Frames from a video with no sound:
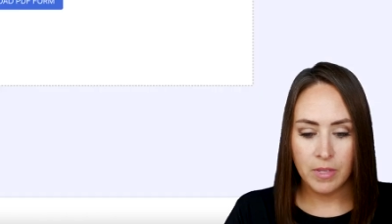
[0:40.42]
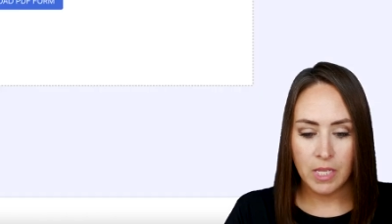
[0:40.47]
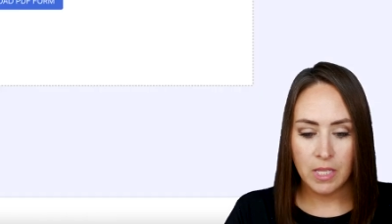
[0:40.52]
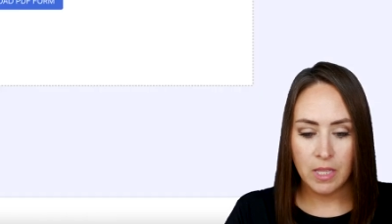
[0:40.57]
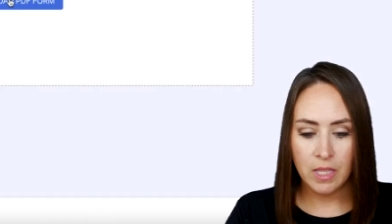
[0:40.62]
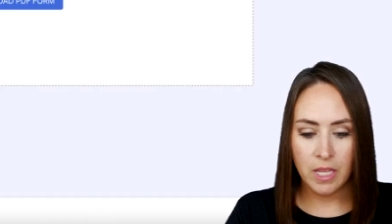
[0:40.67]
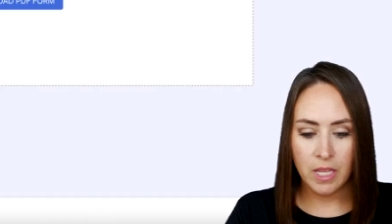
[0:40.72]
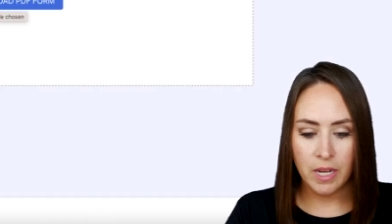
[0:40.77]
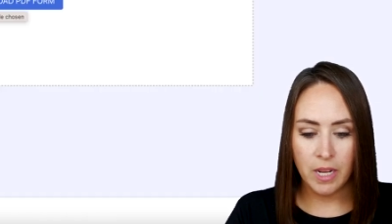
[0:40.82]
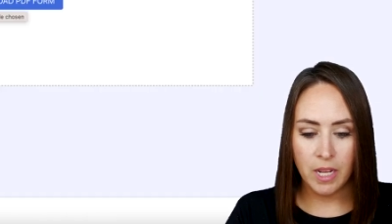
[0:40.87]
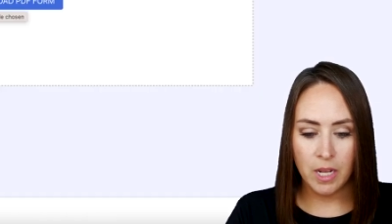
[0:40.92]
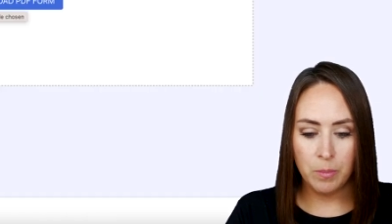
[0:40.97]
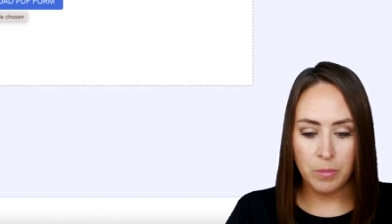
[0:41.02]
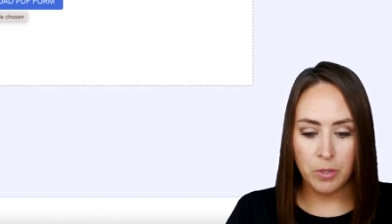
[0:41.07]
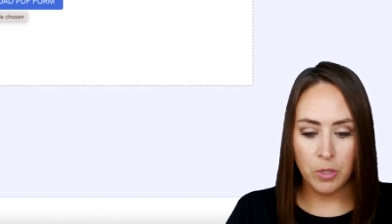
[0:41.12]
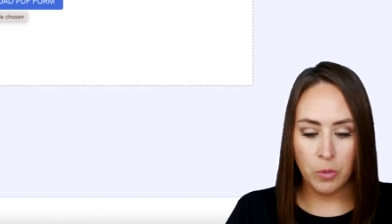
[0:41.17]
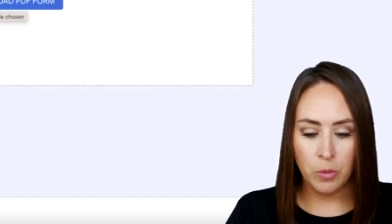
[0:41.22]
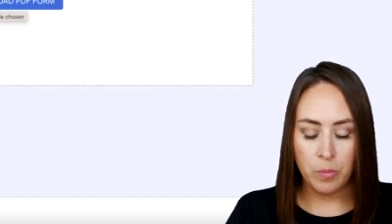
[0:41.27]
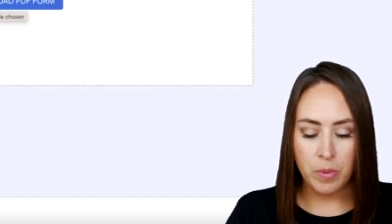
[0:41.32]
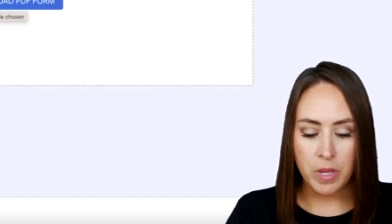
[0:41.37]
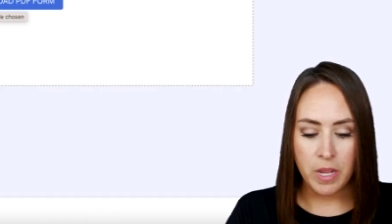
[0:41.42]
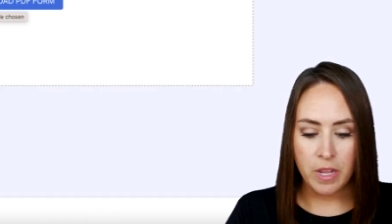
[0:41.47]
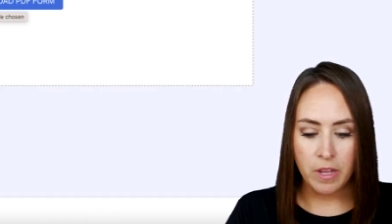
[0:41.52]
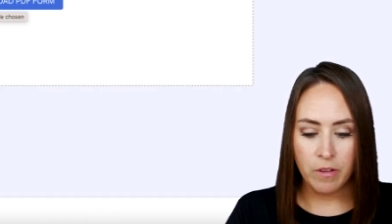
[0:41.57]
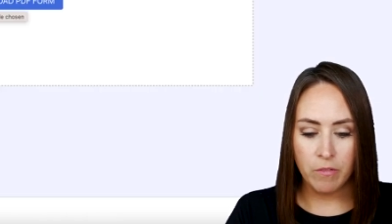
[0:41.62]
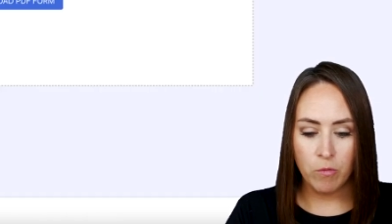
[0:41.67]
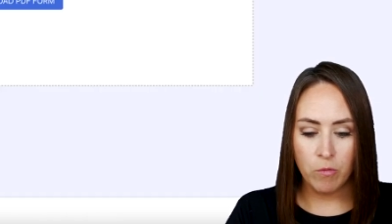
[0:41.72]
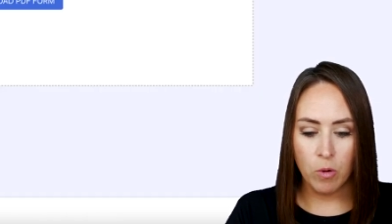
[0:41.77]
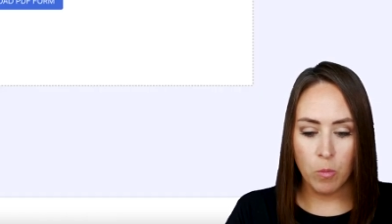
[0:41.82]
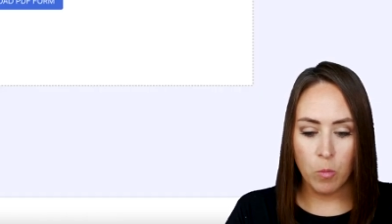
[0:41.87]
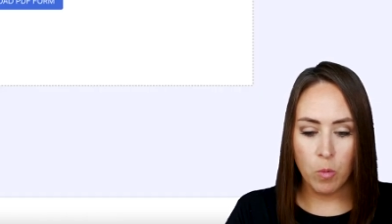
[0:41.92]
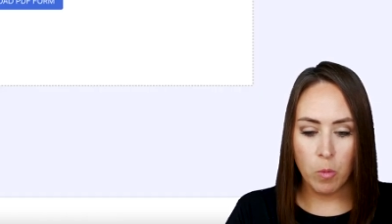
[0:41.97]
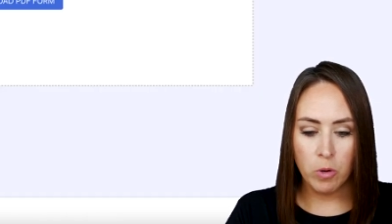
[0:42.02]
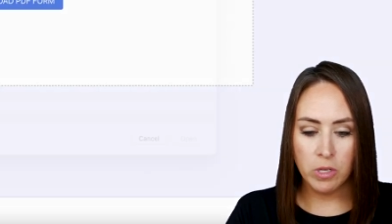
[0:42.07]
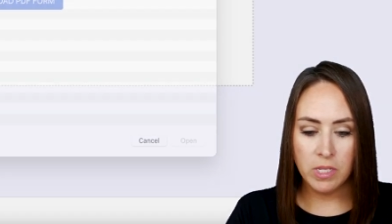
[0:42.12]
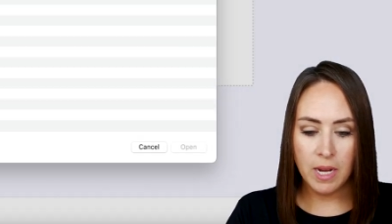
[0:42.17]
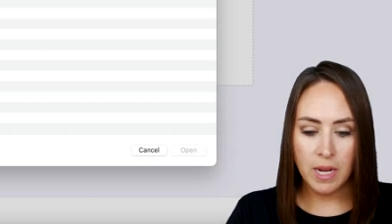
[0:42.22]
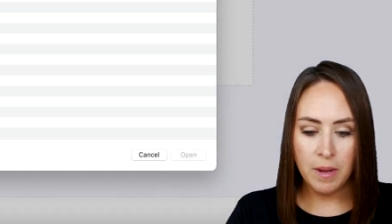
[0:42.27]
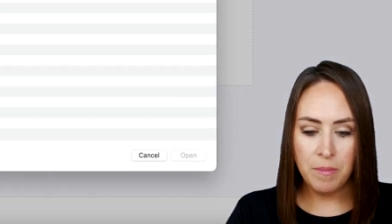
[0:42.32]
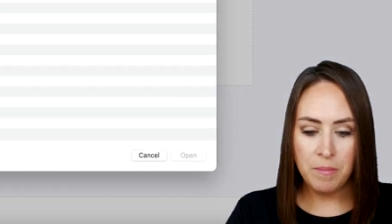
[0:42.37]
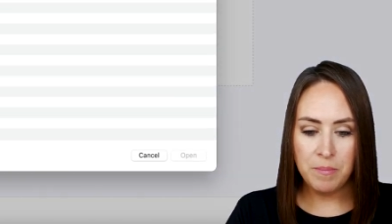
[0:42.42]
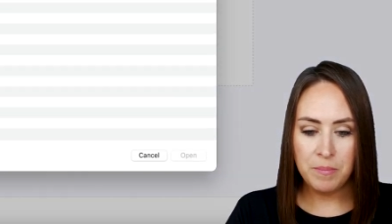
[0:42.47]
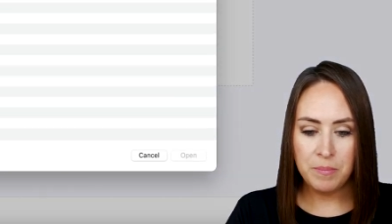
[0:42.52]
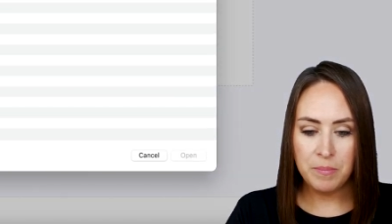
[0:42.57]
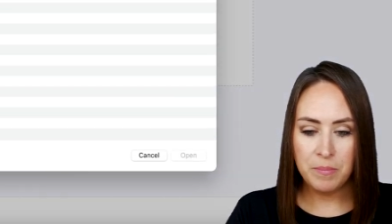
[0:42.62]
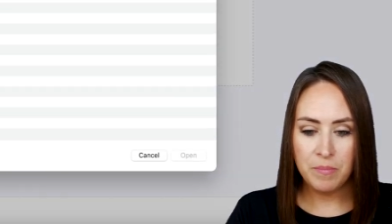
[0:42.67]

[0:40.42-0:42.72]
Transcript: then upload P D F form one more time.